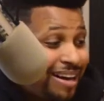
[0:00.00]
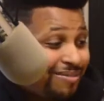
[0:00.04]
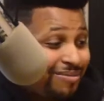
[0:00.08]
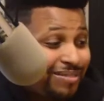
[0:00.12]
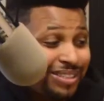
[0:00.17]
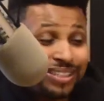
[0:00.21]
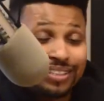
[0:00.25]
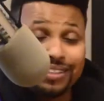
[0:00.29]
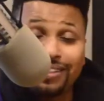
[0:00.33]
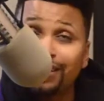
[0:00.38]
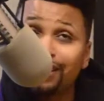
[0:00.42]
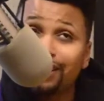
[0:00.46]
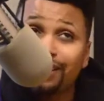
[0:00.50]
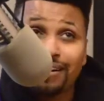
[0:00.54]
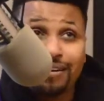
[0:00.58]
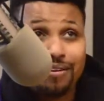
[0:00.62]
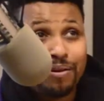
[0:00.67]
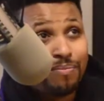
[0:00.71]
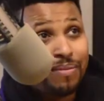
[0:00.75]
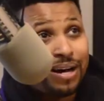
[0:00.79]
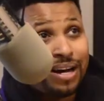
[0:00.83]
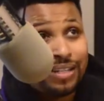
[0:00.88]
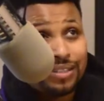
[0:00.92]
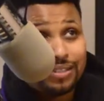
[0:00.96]
I'm just looking at
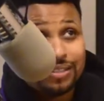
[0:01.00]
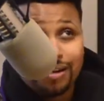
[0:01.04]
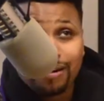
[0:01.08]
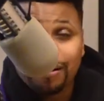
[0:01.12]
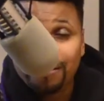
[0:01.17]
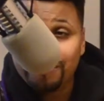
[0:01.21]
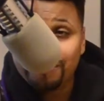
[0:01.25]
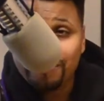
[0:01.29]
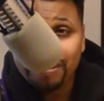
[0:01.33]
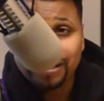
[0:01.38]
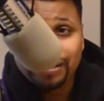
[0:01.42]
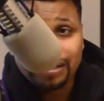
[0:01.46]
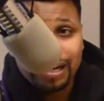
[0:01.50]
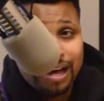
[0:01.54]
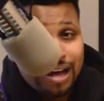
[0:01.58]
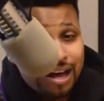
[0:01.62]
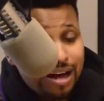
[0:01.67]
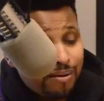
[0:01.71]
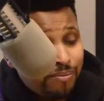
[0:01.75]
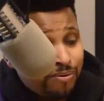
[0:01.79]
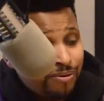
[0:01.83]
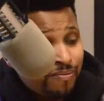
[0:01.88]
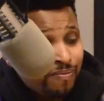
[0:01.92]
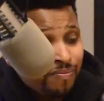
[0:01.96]
everybody talking about the
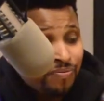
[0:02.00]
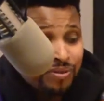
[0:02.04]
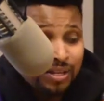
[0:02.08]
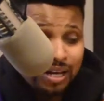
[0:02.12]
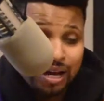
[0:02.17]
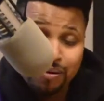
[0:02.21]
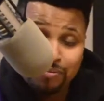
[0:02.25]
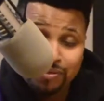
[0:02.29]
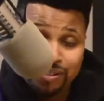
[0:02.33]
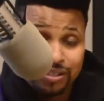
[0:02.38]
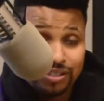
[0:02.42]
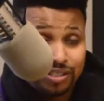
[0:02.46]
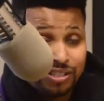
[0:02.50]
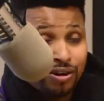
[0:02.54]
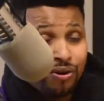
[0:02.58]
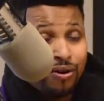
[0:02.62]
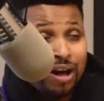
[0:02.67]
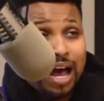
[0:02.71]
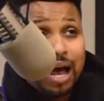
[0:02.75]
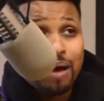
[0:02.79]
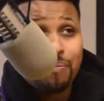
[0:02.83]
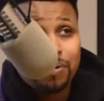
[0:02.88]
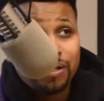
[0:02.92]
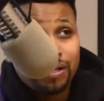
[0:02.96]
album. I'm just so
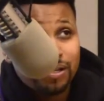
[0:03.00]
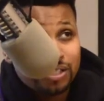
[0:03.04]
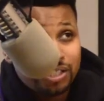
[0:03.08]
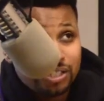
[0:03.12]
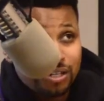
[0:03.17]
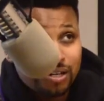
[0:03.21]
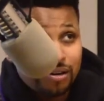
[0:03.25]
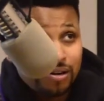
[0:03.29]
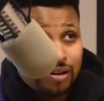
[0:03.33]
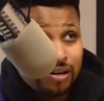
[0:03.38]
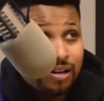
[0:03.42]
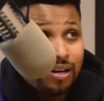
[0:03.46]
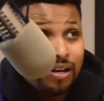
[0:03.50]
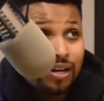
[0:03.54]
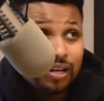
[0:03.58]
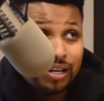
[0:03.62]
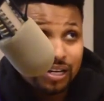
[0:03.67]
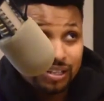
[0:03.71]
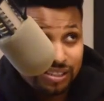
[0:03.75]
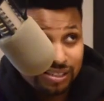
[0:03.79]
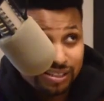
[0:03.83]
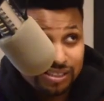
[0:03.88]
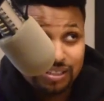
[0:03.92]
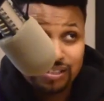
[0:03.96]
happy to share it.
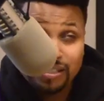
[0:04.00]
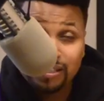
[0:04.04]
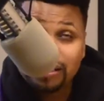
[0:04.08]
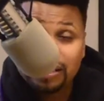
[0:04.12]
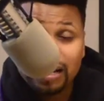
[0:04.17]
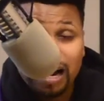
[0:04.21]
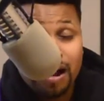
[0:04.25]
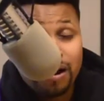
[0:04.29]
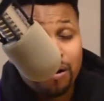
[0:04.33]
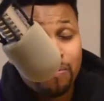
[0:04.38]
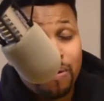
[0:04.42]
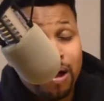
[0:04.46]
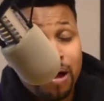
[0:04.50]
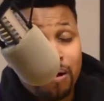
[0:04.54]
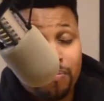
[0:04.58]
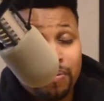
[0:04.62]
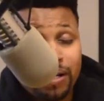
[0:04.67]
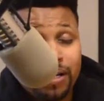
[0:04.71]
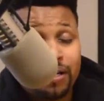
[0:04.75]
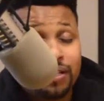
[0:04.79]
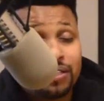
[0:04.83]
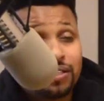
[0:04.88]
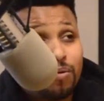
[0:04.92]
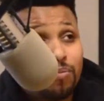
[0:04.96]
Because this is just not about
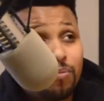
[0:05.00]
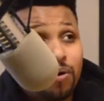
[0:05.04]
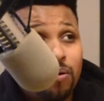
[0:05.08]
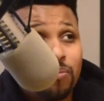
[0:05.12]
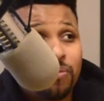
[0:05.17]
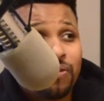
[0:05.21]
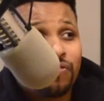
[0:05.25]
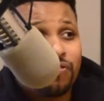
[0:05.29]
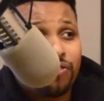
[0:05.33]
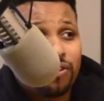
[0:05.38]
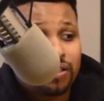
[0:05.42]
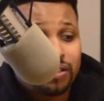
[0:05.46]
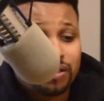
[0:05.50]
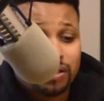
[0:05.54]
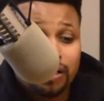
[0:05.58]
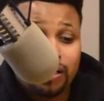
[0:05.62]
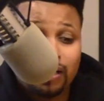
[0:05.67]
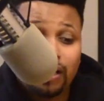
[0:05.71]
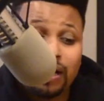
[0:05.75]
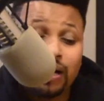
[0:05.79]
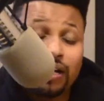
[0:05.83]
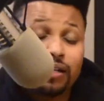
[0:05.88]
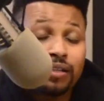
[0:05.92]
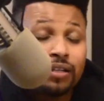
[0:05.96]
me. It's a moment for the
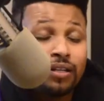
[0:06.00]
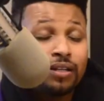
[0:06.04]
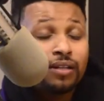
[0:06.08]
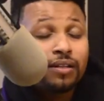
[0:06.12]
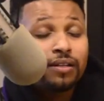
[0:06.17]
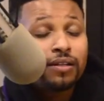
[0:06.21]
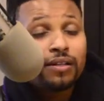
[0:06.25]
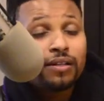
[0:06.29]
city, I think.